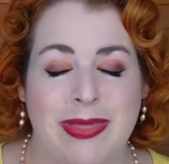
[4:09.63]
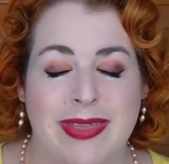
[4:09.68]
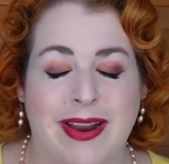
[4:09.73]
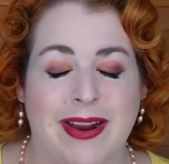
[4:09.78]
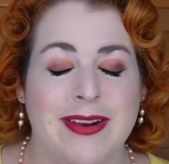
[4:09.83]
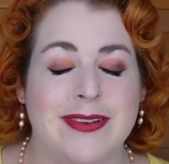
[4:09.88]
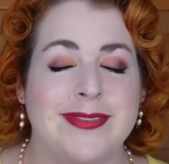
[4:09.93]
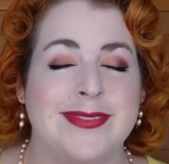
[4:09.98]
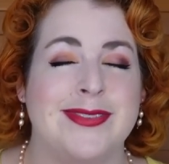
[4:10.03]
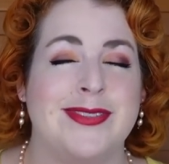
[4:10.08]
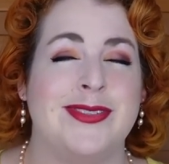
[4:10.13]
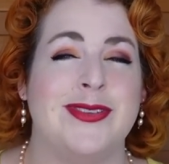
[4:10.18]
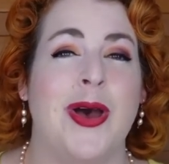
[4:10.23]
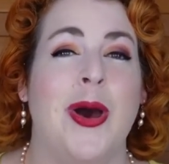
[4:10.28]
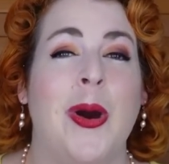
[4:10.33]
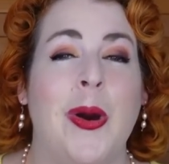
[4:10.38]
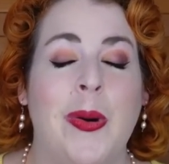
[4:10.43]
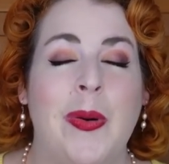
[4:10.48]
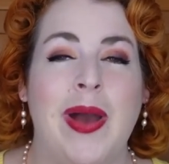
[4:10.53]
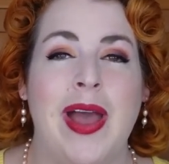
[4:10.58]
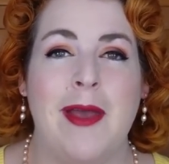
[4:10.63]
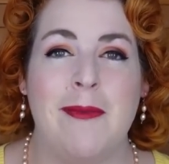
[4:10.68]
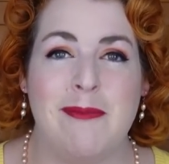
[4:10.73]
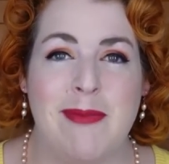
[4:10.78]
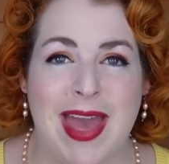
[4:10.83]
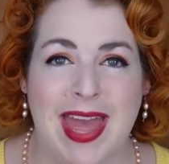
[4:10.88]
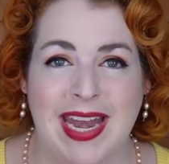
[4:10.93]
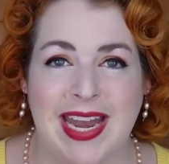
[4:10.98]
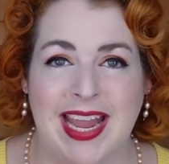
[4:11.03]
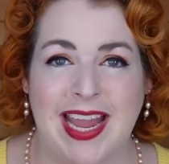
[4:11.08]
There are so
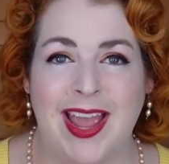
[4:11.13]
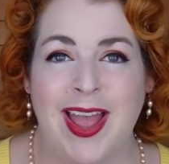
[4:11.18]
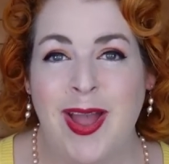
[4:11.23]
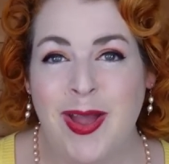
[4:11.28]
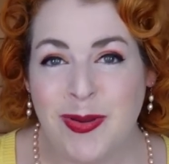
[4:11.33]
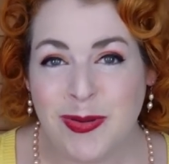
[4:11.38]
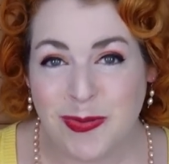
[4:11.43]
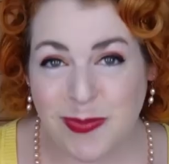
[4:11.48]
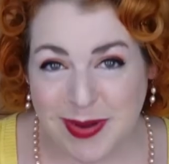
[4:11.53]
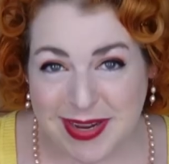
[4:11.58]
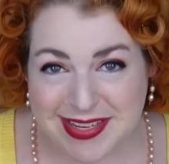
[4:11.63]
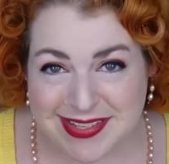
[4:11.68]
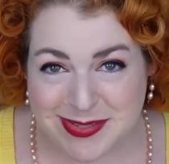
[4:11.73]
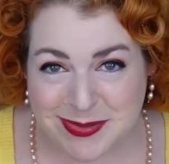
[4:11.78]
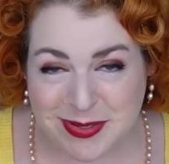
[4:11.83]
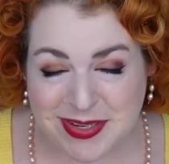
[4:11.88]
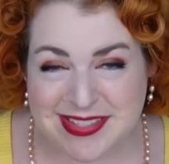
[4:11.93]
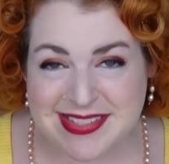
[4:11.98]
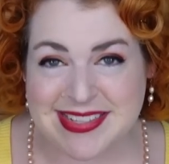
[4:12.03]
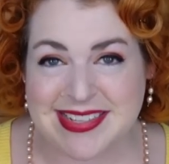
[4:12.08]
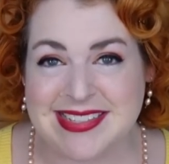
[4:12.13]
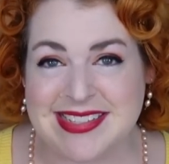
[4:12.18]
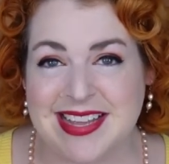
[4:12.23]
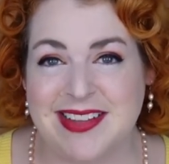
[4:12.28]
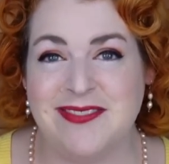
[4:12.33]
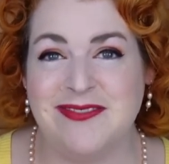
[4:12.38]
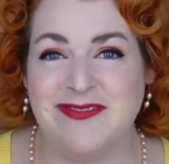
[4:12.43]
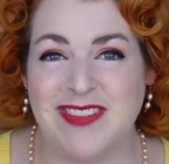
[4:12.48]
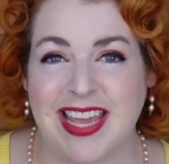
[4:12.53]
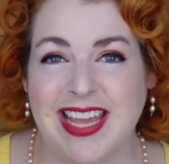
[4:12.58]
many resources
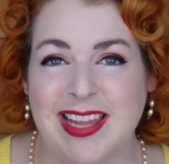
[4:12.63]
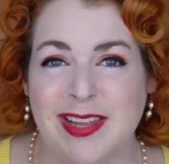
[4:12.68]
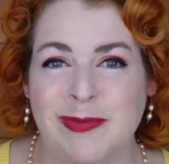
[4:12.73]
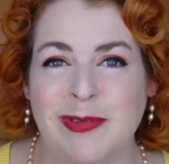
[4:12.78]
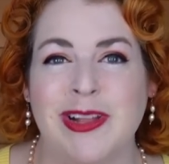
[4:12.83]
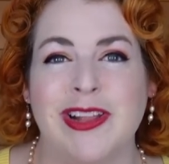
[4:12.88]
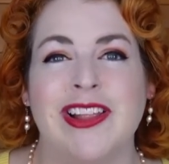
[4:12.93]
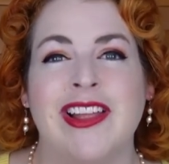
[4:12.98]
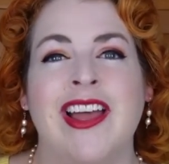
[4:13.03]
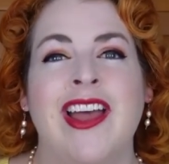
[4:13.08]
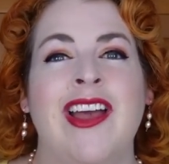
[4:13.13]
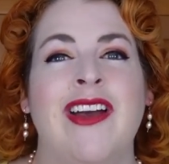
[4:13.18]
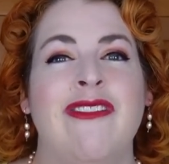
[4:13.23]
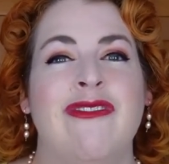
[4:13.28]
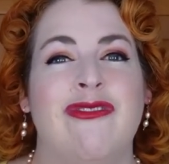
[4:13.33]
available